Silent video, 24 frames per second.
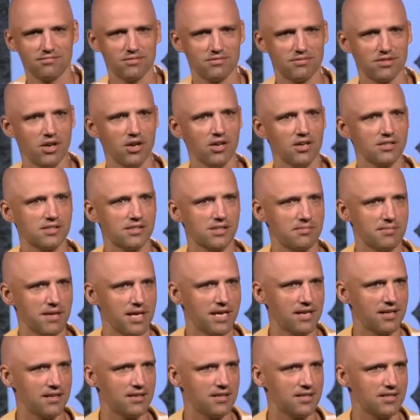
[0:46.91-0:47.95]
calls to
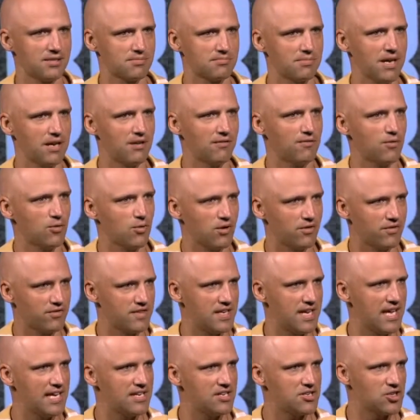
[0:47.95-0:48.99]
mind this metaphor of
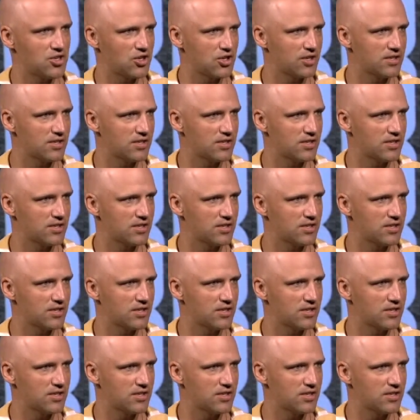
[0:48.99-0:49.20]
nature.